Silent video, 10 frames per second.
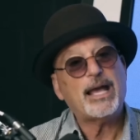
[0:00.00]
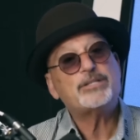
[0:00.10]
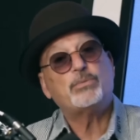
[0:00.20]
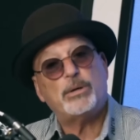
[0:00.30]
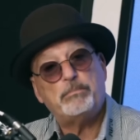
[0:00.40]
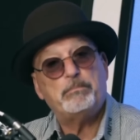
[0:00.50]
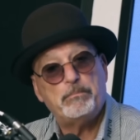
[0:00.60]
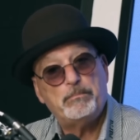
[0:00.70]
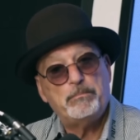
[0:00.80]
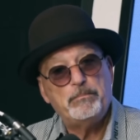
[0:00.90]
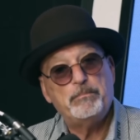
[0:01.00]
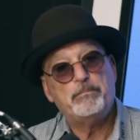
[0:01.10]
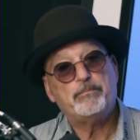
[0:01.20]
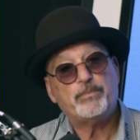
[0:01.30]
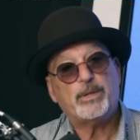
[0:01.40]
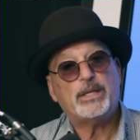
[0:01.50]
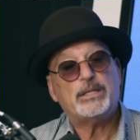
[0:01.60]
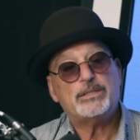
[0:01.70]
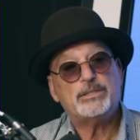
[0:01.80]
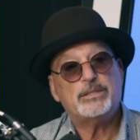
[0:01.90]
that's what
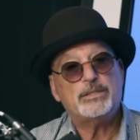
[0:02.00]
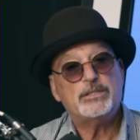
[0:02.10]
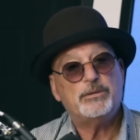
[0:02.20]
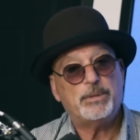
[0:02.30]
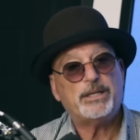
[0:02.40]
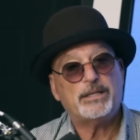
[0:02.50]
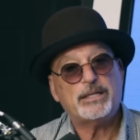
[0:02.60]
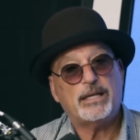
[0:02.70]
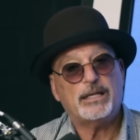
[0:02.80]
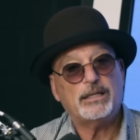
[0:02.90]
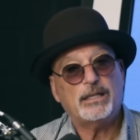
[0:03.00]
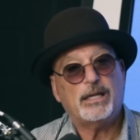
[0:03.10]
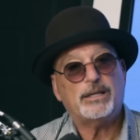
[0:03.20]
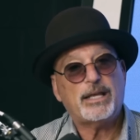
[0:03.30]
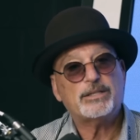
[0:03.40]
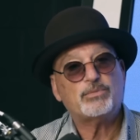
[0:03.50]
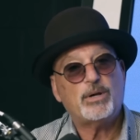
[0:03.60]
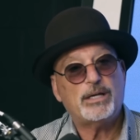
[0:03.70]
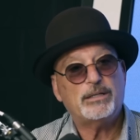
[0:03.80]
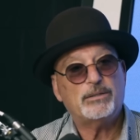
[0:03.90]
is debilitating, and that's
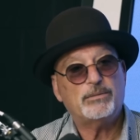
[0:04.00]
why